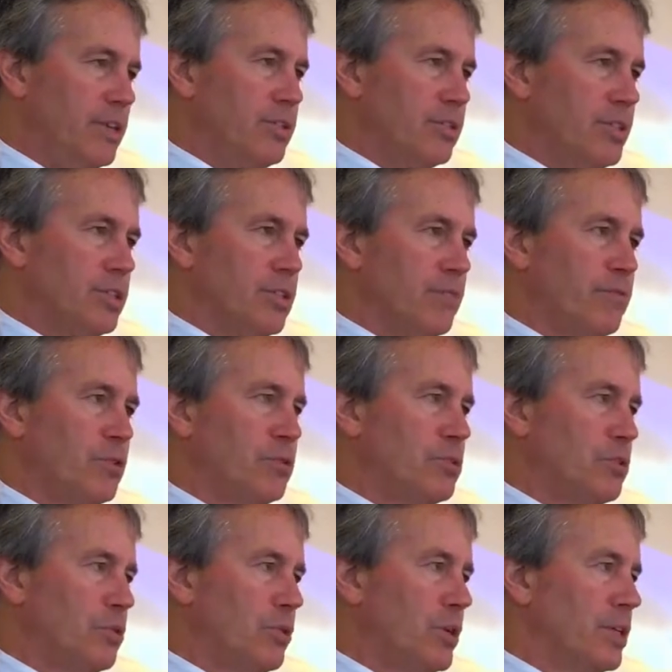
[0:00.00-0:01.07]
these are just a few
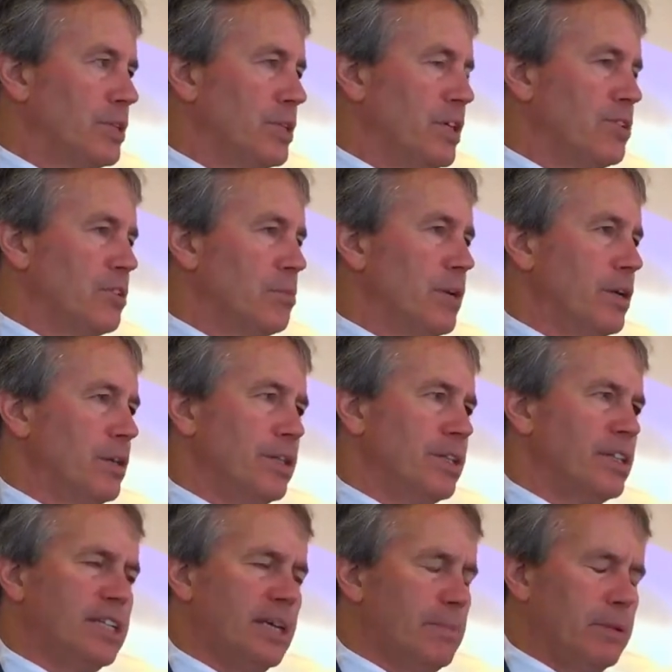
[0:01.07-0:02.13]
stories. These are merely
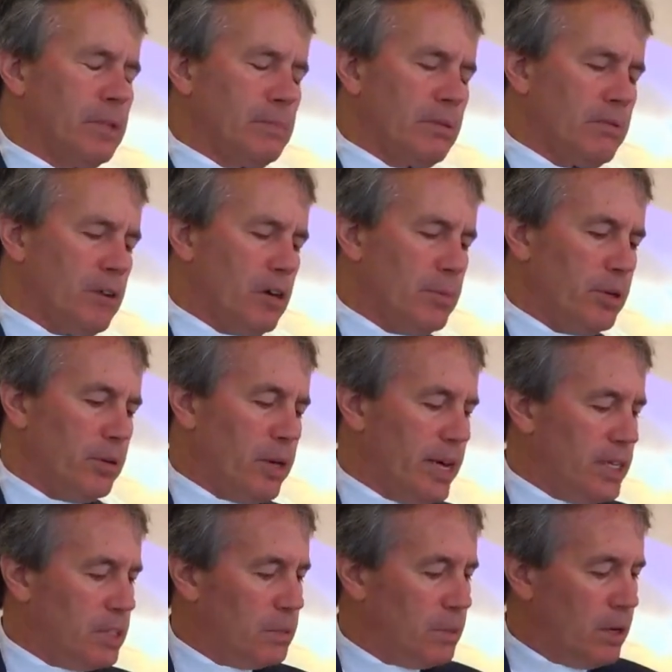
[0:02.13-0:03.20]
the tip of the proverbial
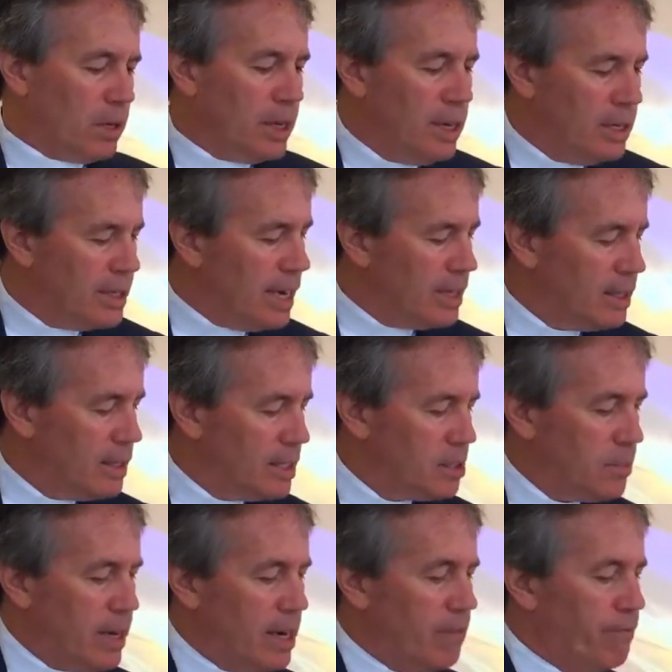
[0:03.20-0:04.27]
iceberg. Death in
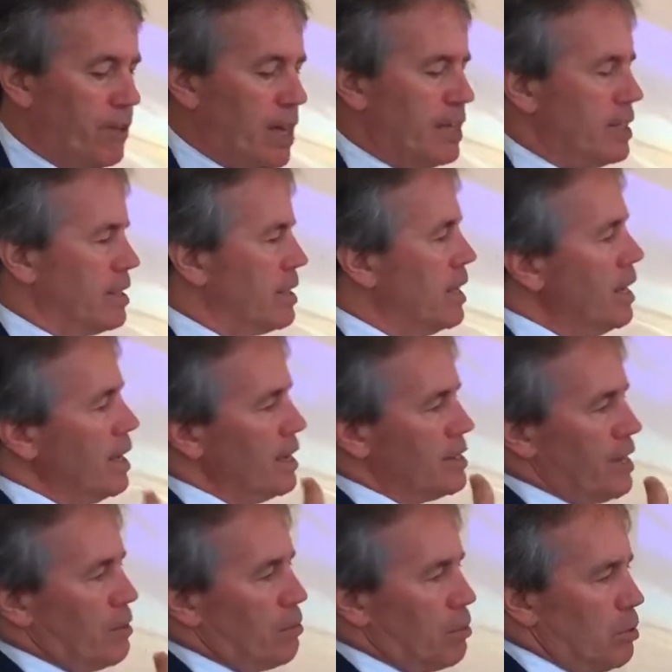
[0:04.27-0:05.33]
its many faces
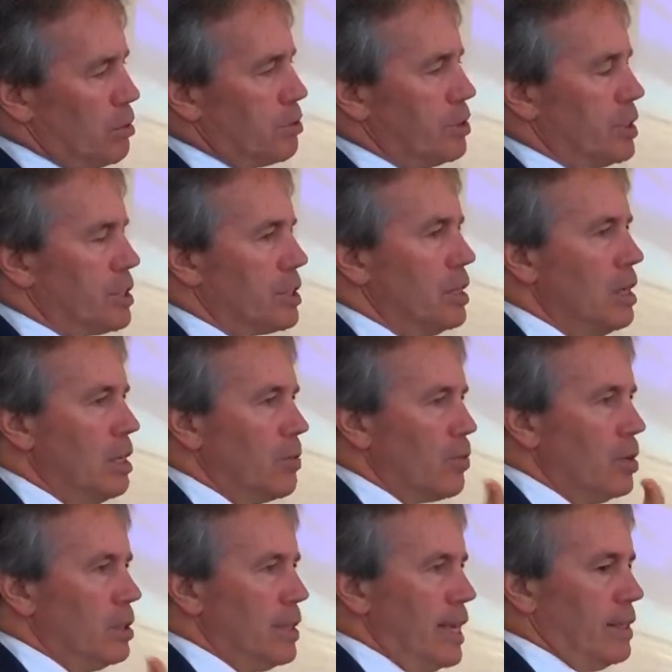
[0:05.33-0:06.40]
is a ruthless,
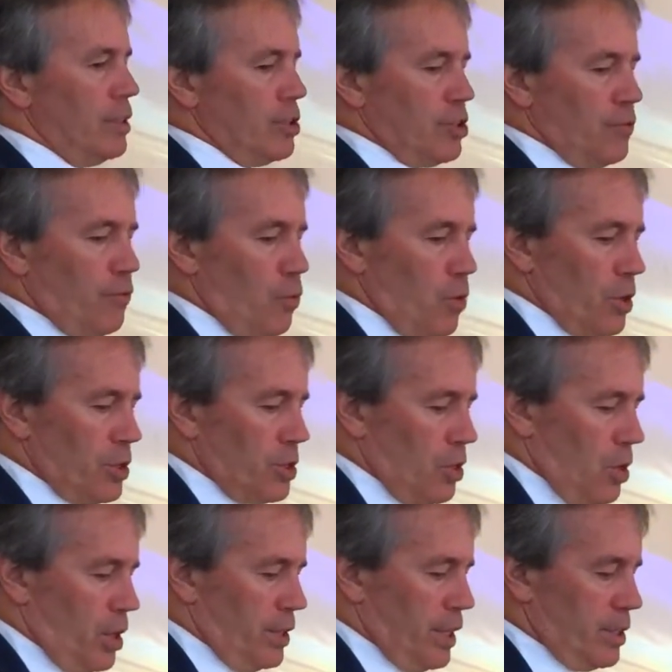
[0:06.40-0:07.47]
relentless force
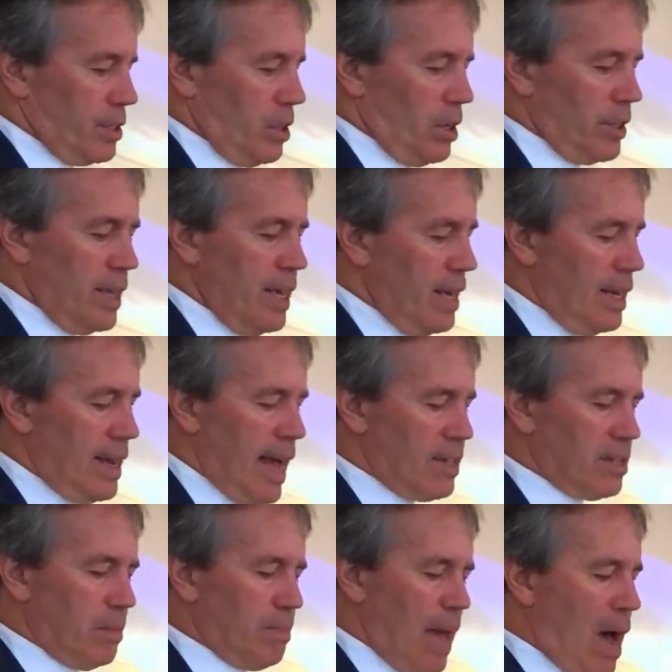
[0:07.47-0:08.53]
on this earth. It
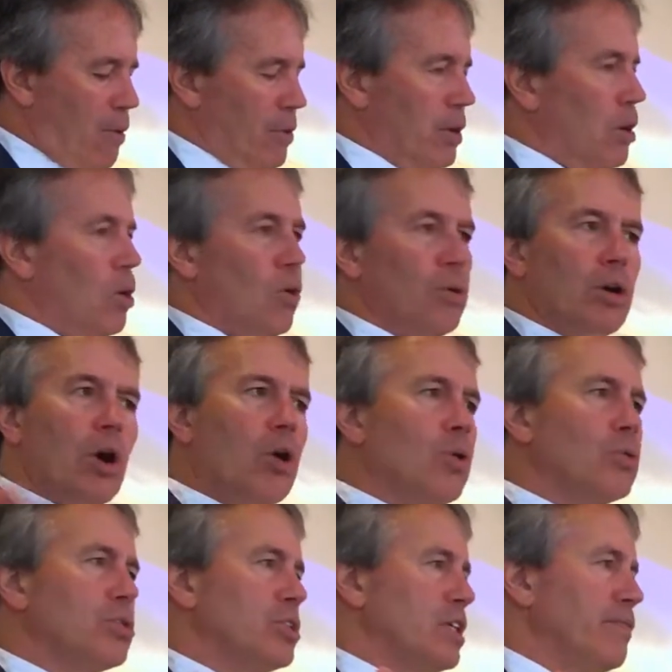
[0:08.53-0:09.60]
has the power to hold
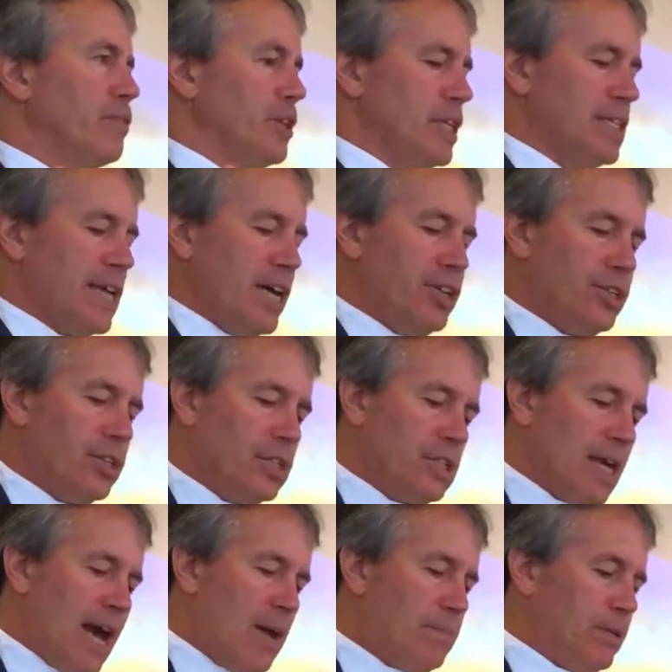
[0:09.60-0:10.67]
whole civilizations
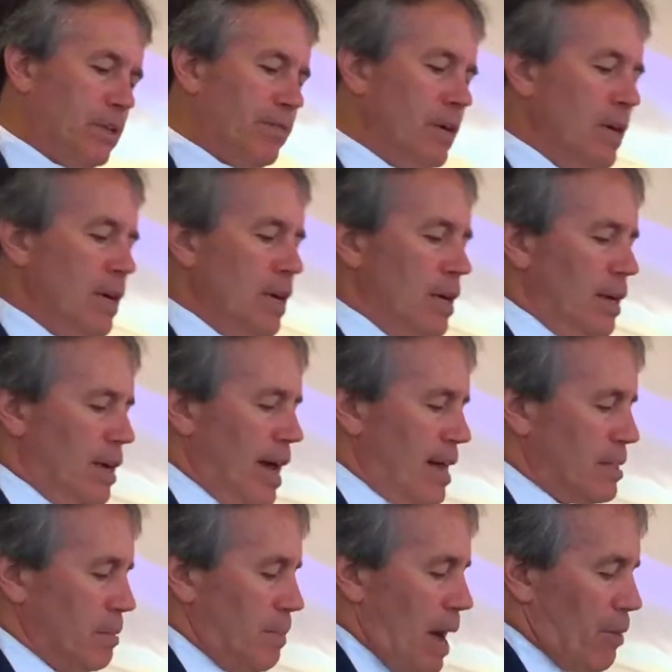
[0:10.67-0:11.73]
captive. It
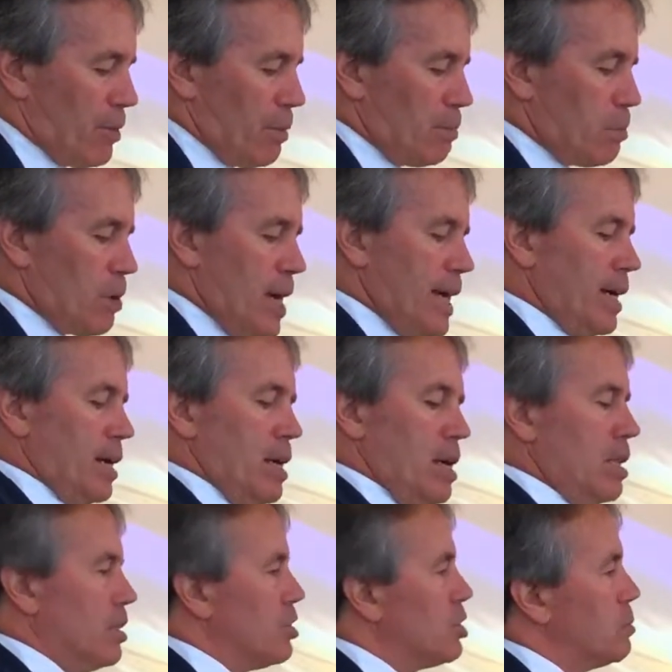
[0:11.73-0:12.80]
has the power to
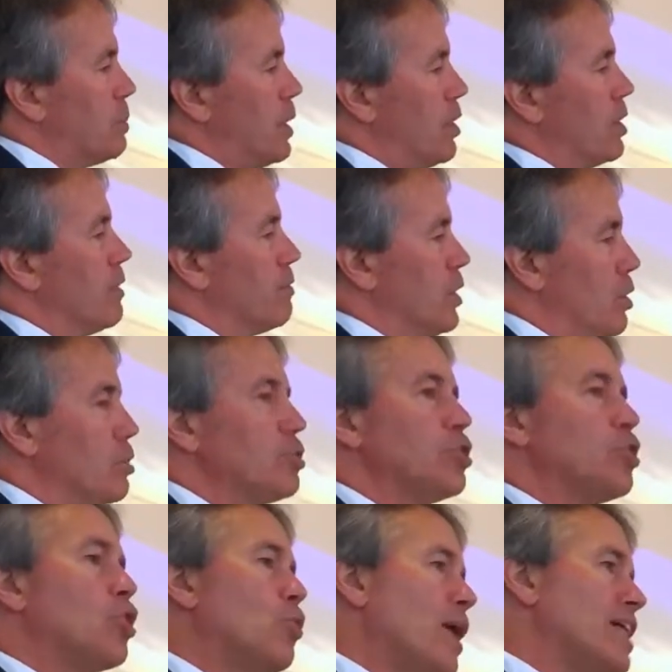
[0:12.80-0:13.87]
break the spirit of those
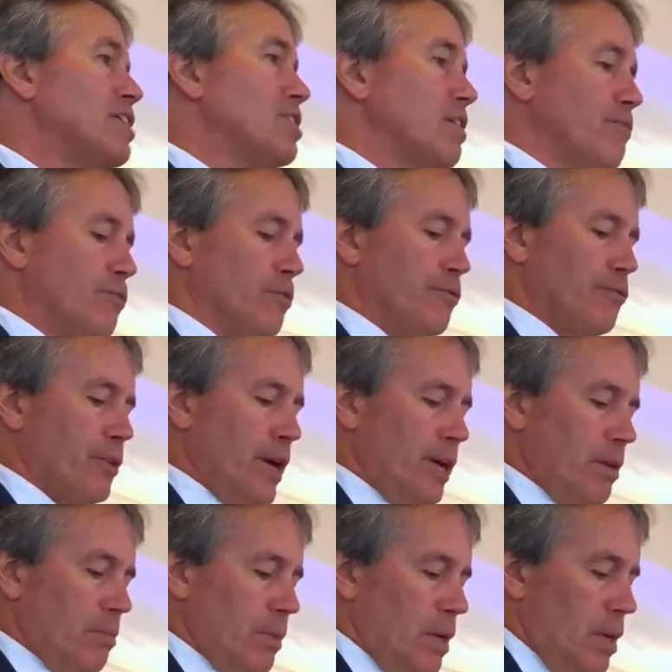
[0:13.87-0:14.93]
who quest for
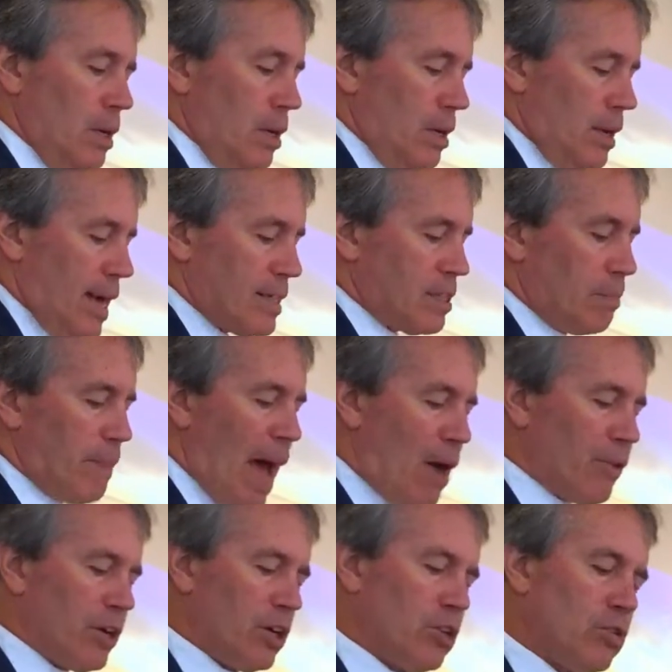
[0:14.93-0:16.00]
freedom. It has the
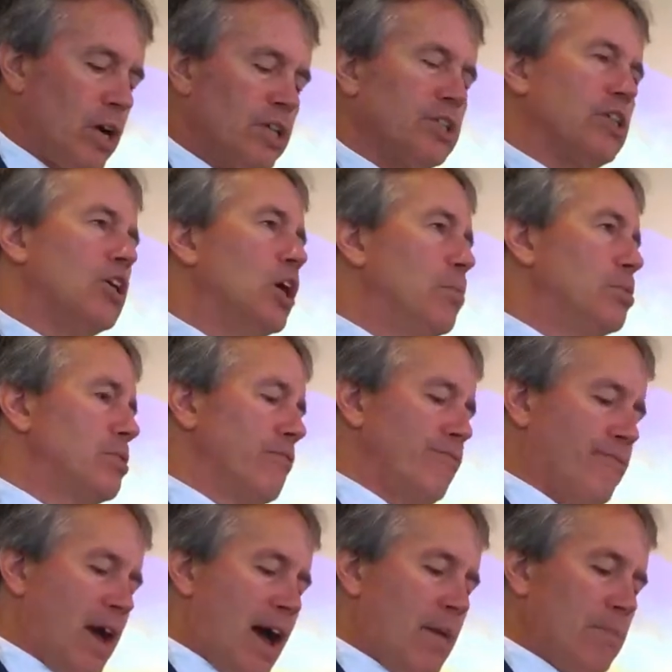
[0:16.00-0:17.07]
power to crush the hopes
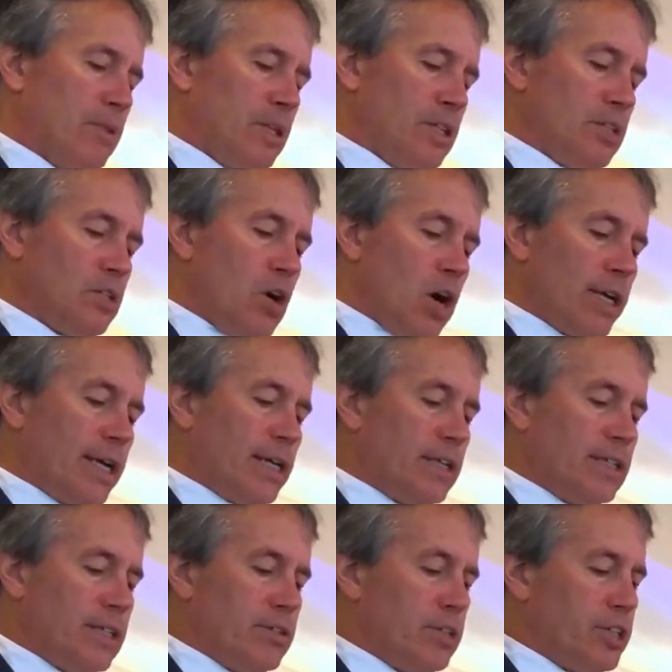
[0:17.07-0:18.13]
of families longing to
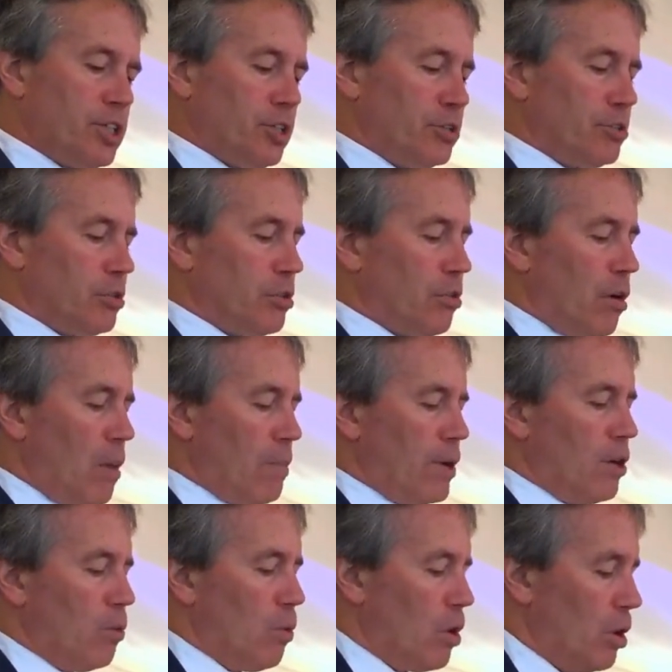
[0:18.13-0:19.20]
see their children grow up in
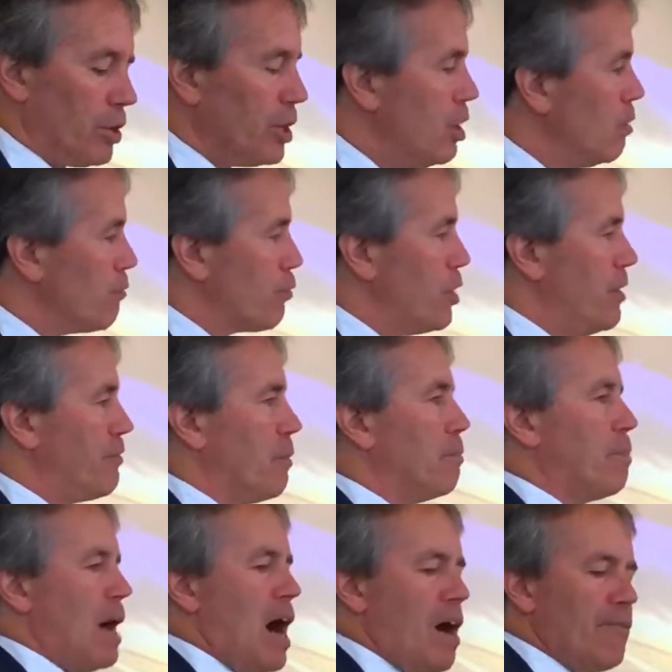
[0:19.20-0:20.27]
a world free
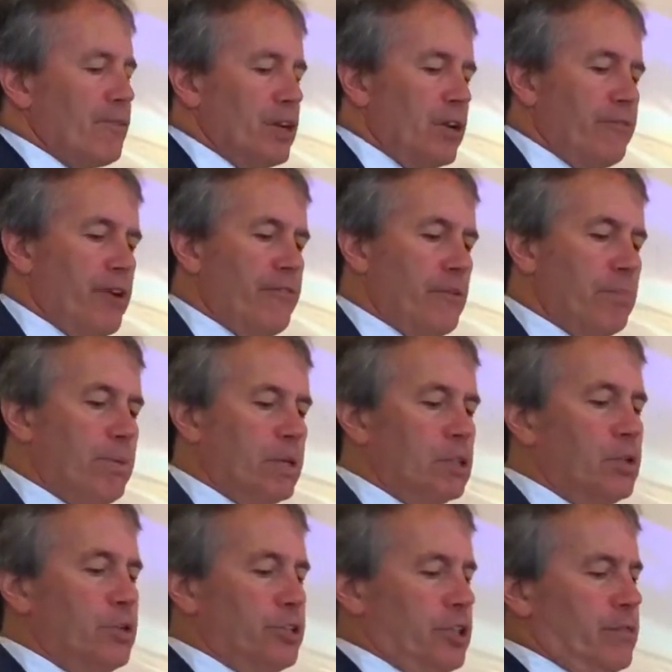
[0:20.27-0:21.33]
from poverty, free from
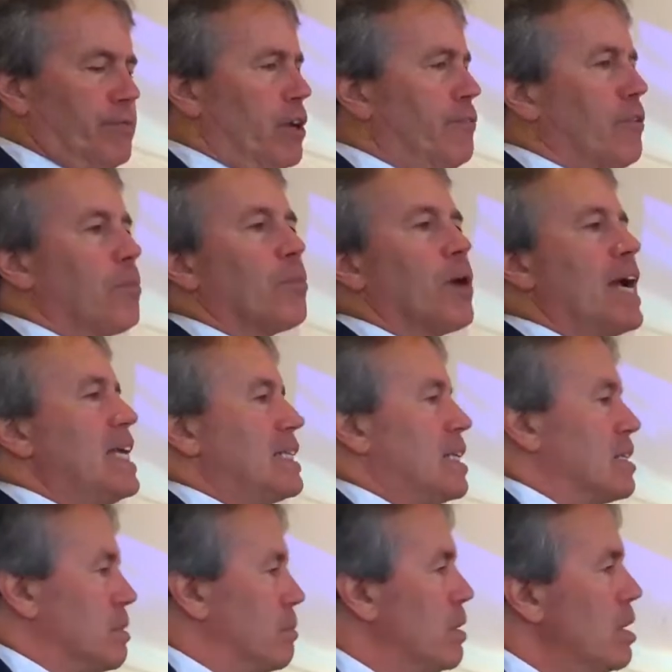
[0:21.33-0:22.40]
pollution, free from
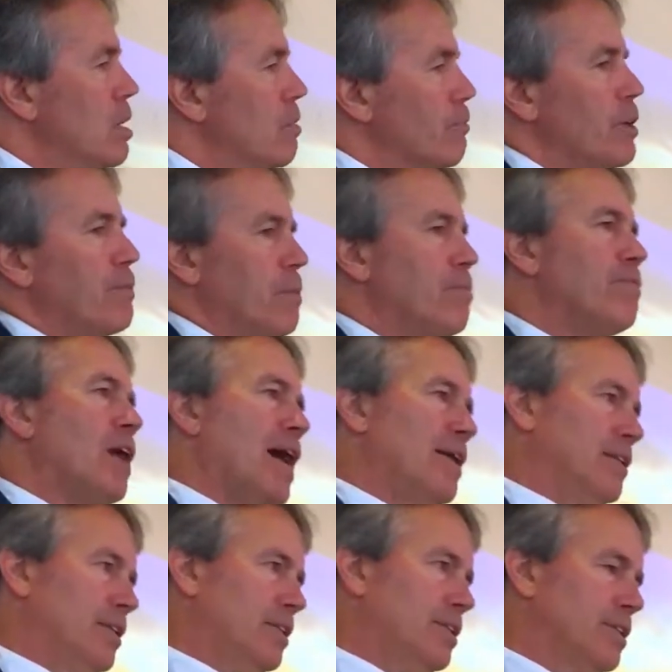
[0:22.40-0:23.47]
racism, free from
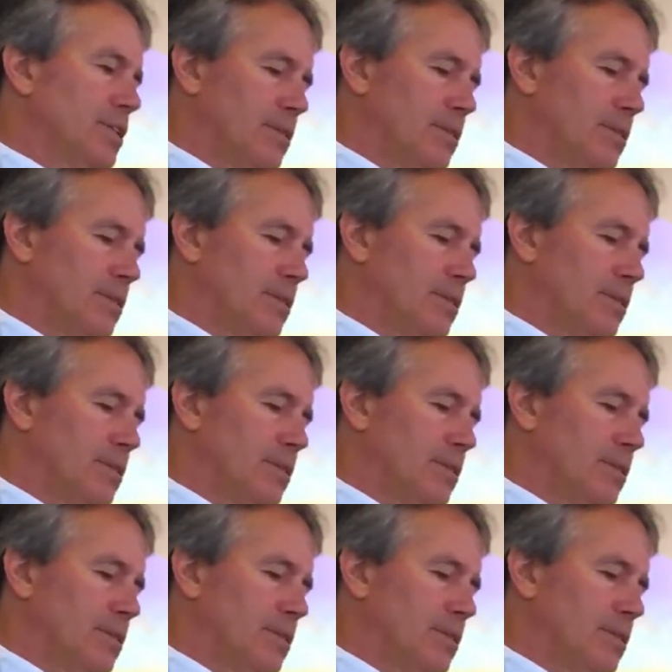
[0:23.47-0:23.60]
violence.